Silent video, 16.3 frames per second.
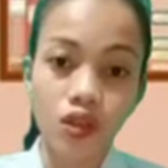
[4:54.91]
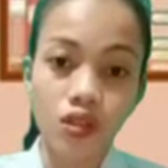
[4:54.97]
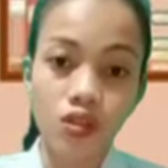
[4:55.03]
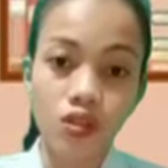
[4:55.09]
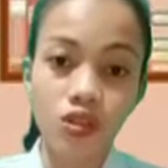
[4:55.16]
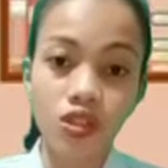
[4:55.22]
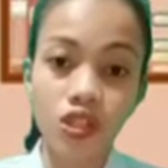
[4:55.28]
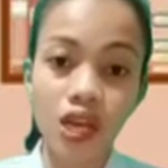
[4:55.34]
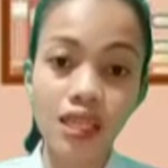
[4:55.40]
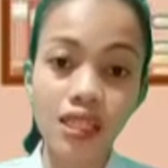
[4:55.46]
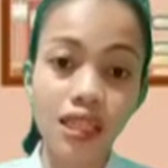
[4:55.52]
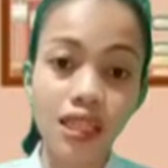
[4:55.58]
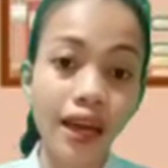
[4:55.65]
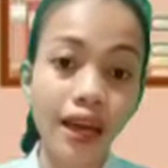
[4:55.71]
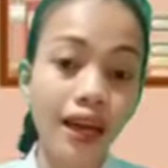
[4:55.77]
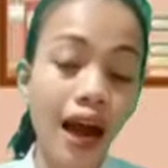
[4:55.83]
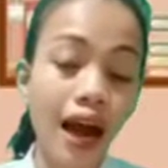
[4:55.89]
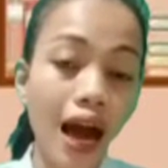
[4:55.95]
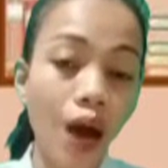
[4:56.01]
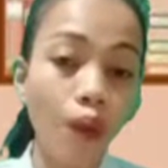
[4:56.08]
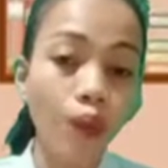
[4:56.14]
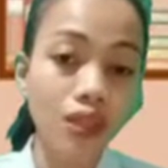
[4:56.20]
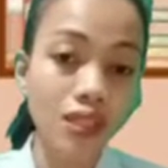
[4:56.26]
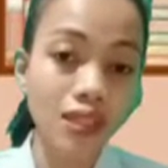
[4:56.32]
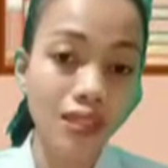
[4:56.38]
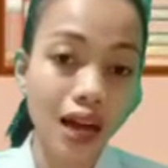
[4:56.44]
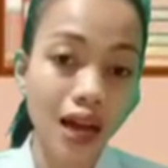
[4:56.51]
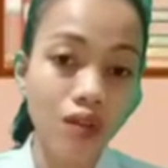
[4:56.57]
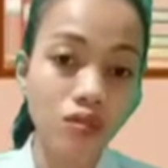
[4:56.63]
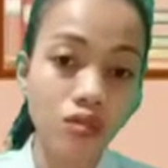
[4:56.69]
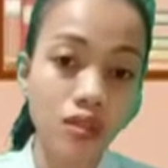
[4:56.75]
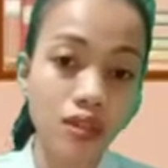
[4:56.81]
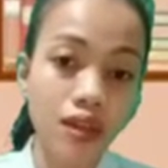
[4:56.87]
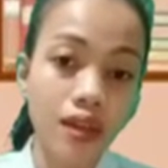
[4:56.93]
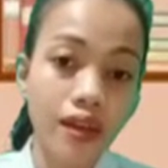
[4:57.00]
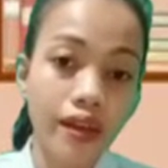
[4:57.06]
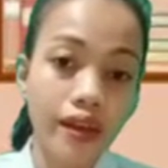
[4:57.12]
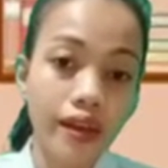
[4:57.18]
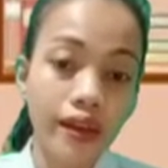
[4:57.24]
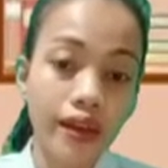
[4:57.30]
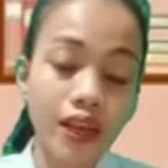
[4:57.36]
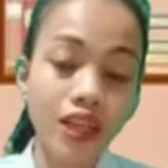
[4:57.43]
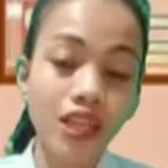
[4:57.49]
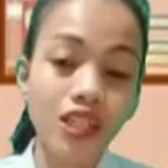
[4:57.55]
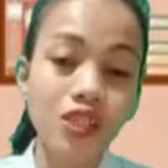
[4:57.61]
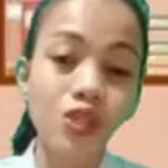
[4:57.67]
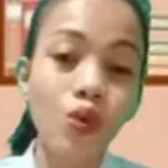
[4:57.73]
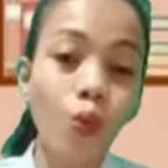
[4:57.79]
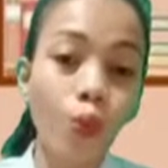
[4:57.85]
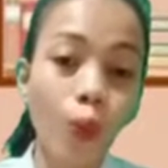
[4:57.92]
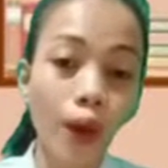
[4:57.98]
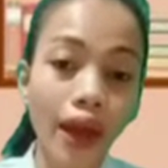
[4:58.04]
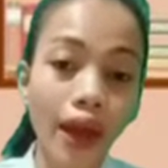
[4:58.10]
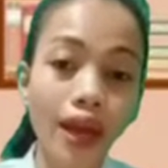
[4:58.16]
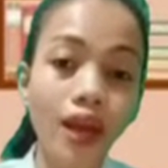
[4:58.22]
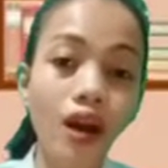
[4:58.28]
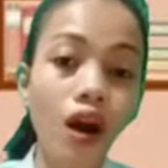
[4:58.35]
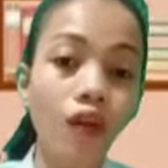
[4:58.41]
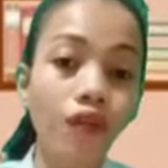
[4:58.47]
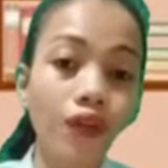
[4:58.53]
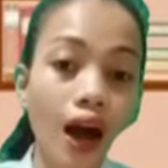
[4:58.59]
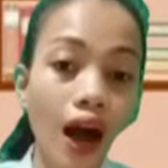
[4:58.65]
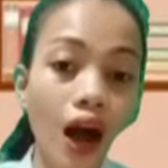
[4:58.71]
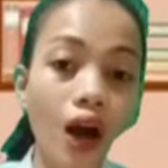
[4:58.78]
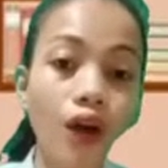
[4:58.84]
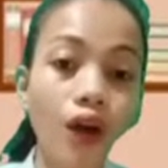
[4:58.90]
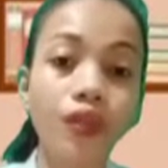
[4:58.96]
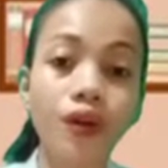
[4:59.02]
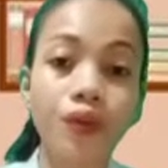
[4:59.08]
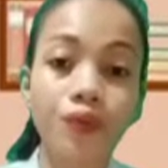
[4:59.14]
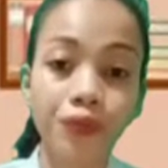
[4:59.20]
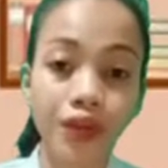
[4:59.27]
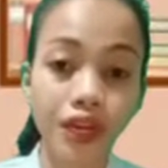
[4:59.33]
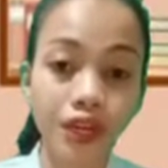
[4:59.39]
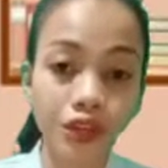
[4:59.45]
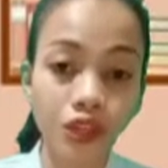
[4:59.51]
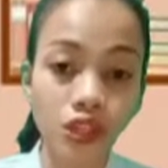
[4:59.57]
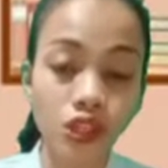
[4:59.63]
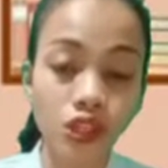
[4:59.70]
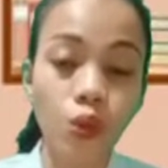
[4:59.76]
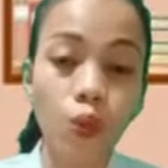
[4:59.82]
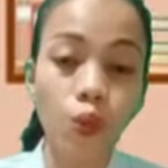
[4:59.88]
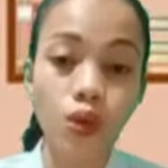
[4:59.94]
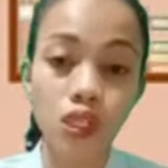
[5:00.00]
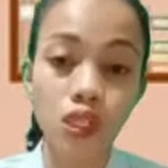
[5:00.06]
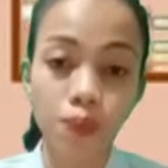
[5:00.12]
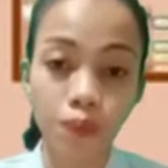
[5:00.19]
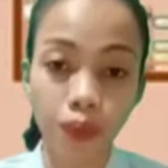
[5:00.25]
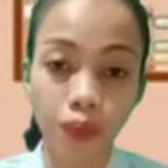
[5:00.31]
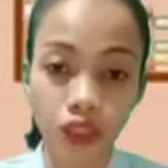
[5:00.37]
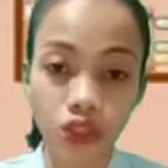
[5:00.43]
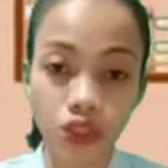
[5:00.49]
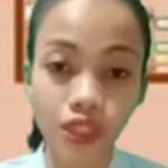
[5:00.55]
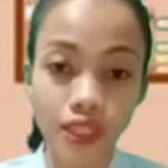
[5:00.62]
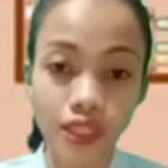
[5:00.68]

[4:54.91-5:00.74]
So, just like how it sounds, It is the way of how the readers respond to